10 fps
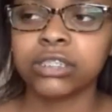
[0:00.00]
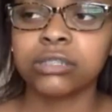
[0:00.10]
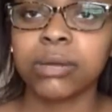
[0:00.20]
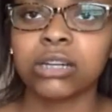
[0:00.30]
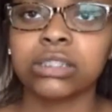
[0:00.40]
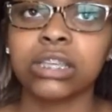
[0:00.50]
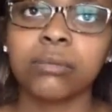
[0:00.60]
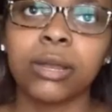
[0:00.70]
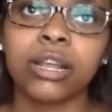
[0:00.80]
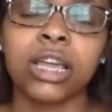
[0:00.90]
It's about
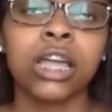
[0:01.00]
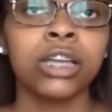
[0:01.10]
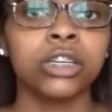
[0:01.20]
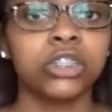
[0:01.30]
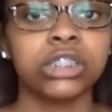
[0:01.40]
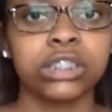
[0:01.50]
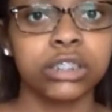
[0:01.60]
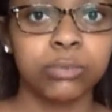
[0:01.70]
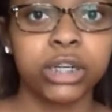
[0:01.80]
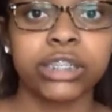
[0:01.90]
celebrating Jesus'
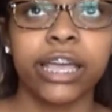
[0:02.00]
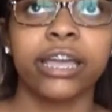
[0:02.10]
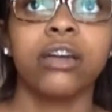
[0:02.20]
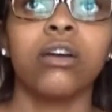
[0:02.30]
birthday